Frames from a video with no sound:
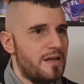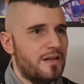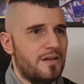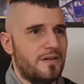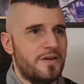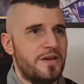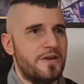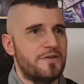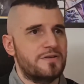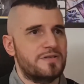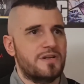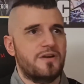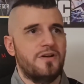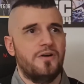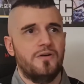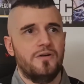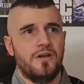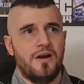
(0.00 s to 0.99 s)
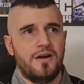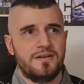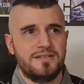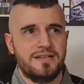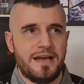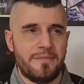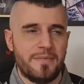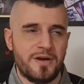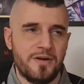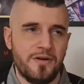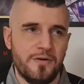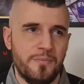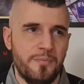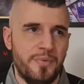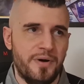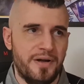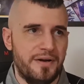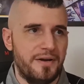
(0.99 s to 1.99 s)
years ago, a long time ago,
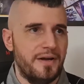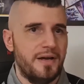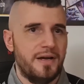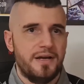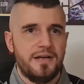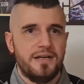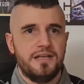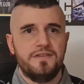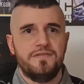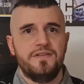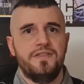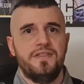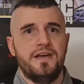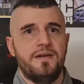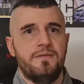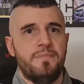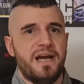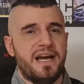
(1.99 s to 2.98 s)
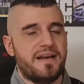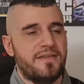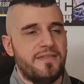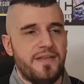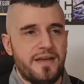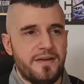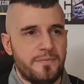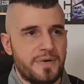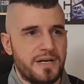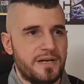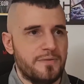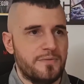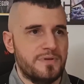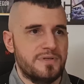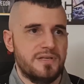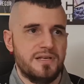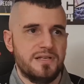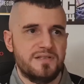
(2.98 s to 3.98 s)
but even then, back then, when he
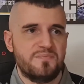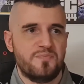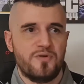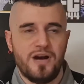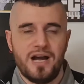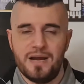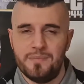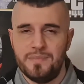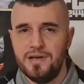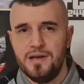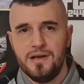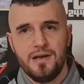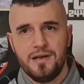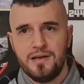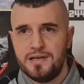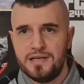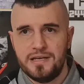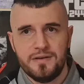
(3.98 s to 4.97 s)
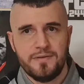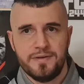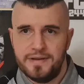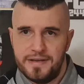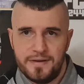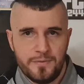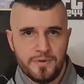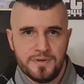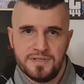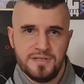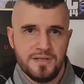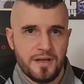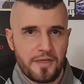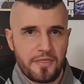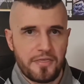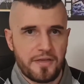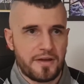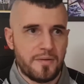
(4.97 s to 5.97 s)
was in his prime, he was
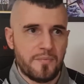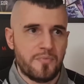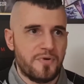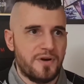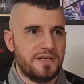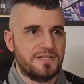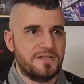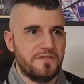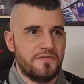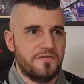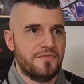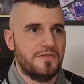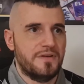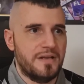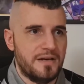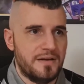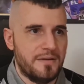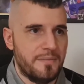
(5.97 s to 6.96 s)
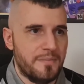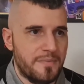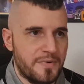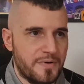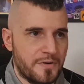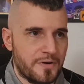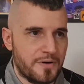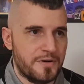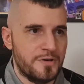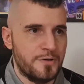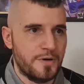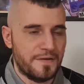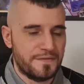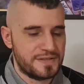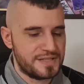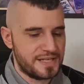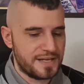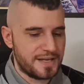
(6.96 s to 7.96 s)
nothing impressive in him or
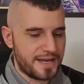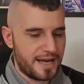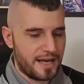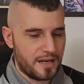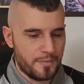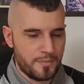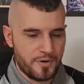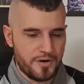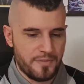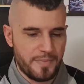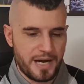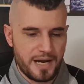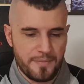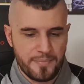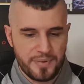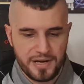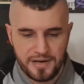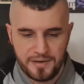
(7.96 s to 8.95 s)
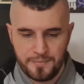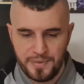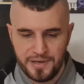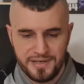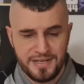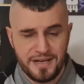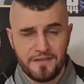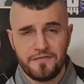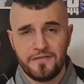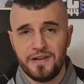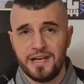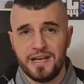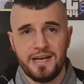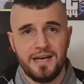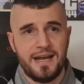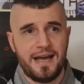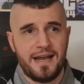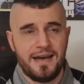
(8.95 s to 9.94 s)
UFC caliber, in my opinion, but definitely
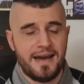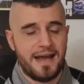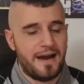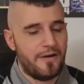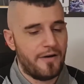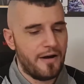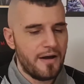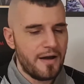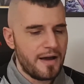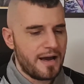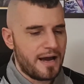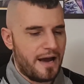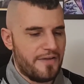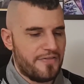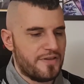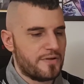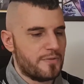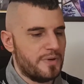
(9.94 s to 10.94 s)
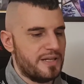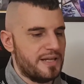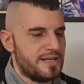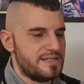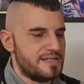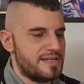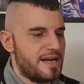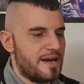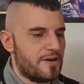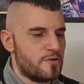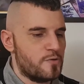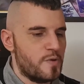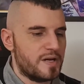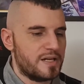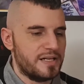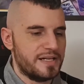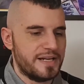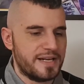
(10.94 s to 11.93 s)
not now. I think when they see how
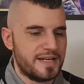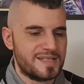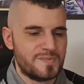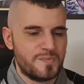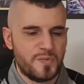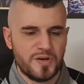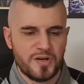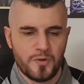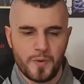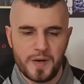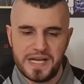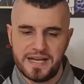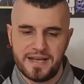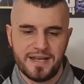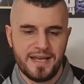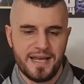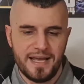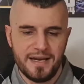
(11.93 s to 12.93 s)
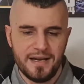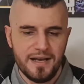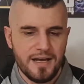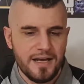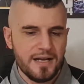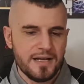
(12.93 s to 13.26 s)
quickly he gets put away again,